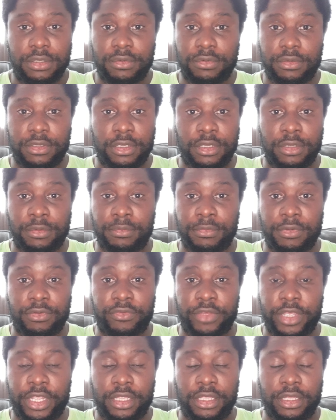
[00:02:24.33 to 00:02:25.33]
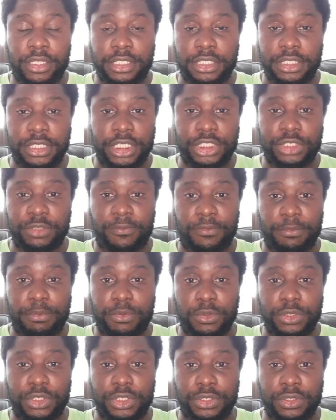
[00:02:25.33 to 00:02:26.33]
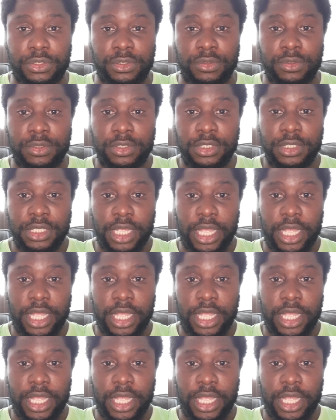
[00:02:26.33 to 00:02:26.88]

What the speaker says: a regular international for Portugal,